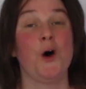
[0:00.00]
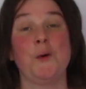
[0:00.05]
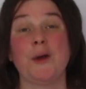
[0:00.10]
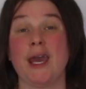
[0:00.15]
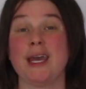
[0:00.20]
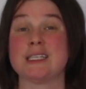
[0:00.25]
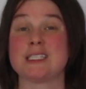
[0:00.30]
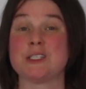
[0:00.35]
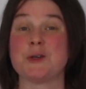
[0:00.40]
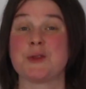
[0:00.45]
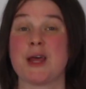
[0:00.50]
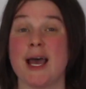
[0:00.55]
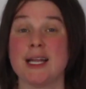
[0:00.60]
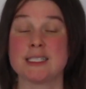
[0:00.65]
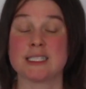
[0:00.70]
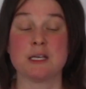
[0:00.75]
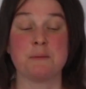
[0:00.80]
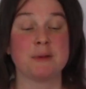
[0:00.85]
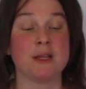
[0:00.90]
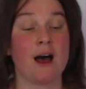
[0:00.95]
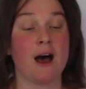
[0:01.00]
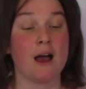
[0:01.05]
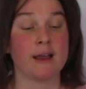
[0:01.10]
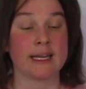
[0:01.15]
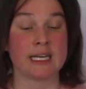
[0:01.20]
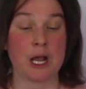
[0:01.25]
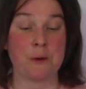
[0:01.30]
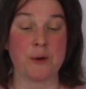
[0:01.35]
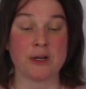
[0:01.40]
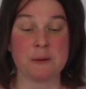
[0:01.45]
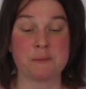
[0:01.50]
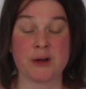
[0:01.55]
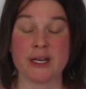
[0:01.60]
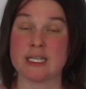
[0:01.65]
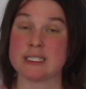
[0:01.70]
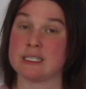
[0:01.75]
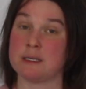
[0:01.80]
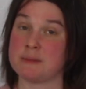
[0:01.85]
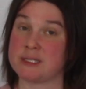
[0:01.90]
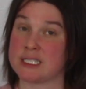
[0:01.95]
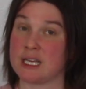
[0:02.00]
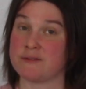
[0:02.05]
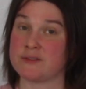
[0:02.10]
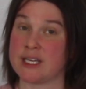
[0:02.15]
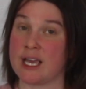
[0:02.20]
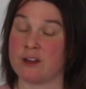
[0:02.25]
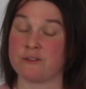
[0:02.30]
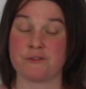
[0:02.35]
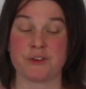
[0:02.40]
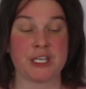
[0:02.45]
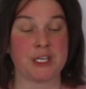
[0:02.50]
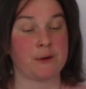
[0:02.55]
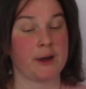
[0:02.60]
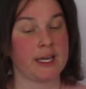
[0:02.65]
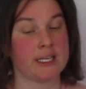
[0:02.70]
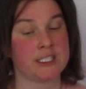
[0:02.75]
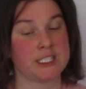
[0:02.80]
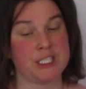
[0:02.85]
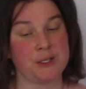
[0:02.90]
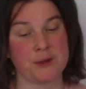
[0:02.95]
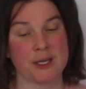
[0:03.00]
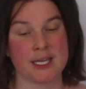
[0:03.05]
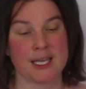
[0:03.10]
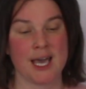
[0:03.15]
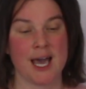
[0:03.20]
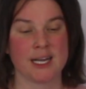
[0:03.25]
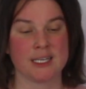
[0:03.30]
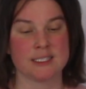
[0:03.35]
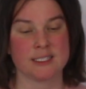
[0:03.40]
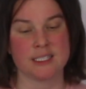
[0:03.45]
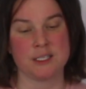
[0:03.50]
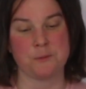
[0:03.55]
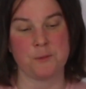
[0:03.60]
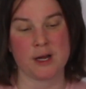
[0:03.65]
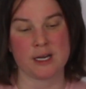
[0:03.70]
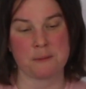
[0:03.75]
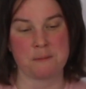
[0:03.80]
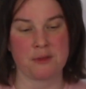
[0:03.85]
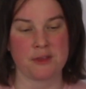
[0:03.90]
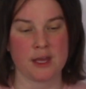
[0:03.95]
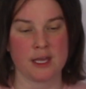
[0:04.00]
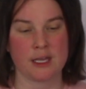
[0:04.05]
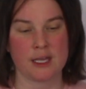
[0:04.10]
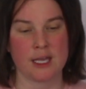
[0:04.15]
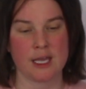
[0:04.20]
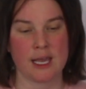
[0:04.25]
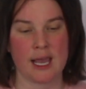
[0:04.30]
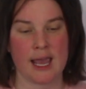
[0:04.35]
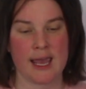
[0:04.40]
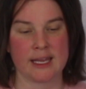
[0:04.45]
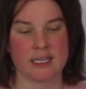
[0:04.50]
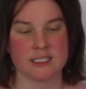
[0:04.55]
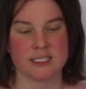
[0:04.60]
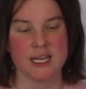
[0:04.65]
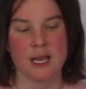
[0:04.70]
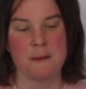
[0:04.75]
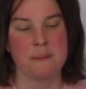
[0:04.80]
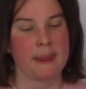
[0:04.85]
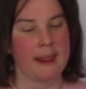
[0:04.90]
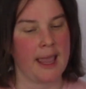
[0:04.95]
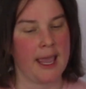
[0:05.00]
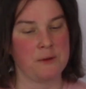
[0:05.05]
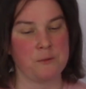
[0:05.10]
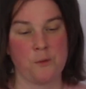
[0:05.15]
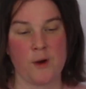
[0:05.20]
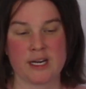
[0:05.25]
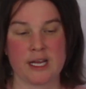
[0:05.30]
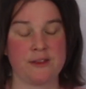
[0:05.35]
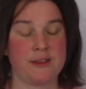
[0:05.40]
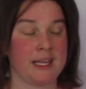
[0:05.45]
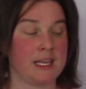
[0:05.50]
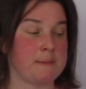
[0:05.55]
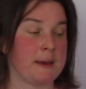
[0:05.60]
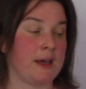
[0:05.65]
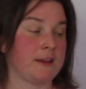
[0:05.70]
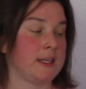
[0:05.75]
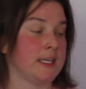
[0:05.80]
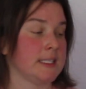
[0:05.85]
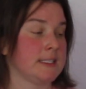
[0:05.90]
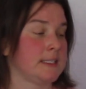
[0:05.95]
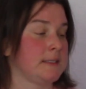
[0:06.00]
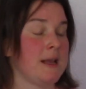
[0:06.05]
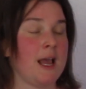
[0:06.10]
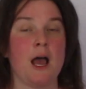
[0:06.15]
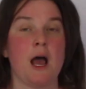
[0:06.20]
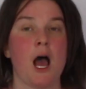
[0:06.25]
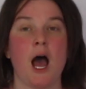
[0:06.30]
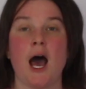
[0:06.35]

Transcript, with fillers: Okay, so that's the blog, and I want to break some stuff down for you guys so you can kind of see what I'm thinking and, and what I think about this.